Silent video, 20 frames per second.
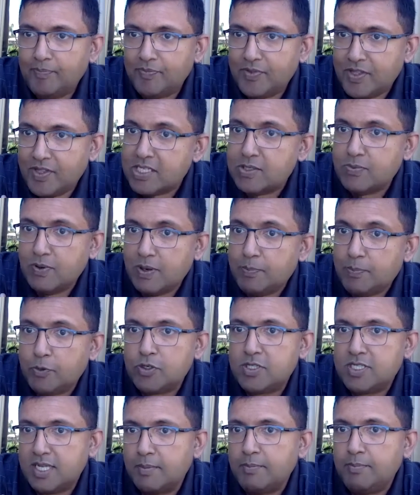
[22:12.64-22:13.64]
this will
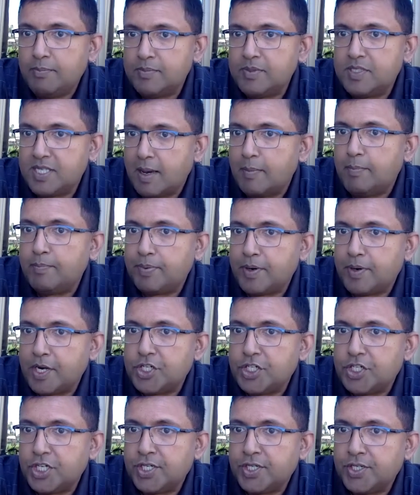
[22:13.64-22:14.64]
put some
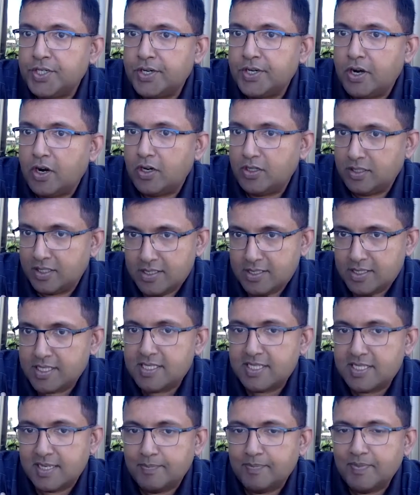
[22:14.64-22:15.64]
pressure on the
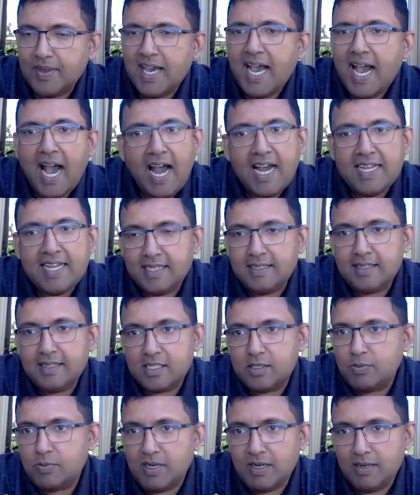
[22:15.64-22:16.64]
system. I think
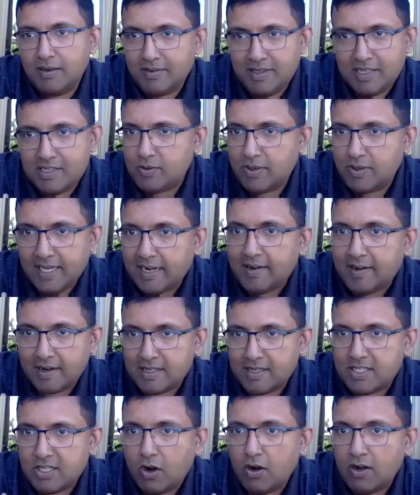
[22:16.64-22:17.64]
this will get
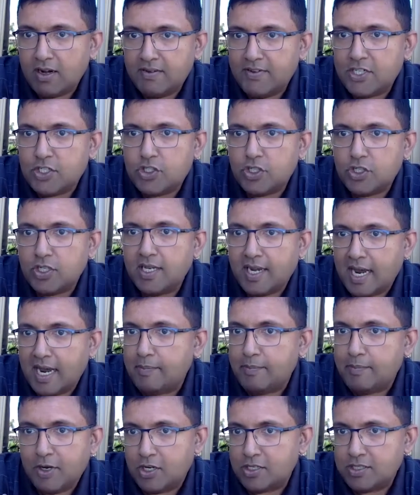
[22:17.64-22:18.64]
resolved eventually,
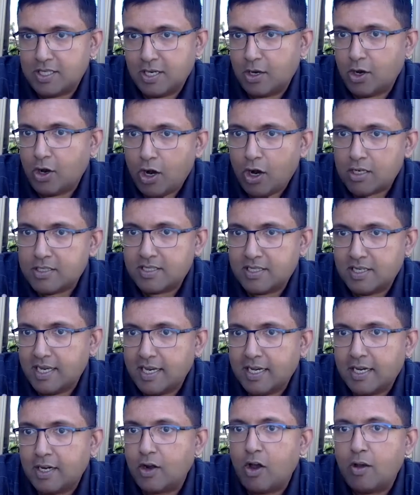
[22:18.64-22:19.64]
right? Because the cost
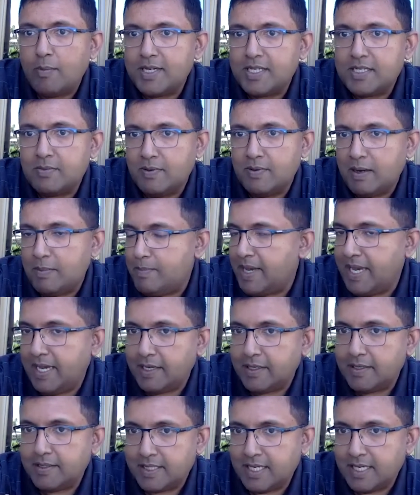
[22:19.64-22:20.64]
economics will
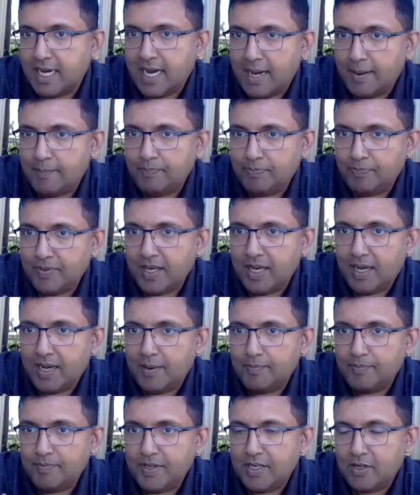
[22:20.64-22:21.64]
make it
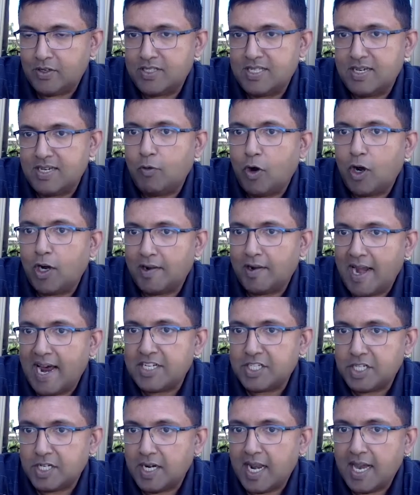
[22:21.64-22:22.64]
somewhat
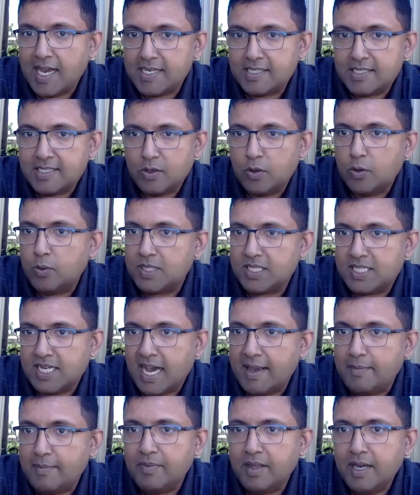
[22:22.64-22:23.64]
rationalized over
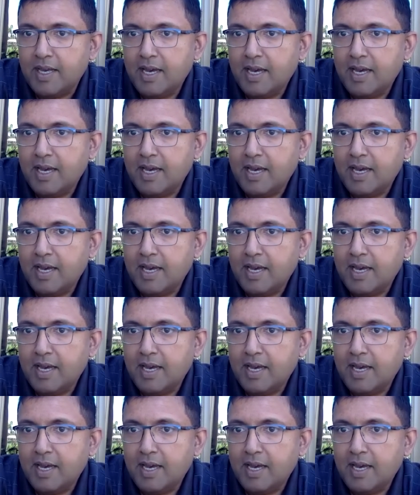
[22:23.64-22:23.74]
time.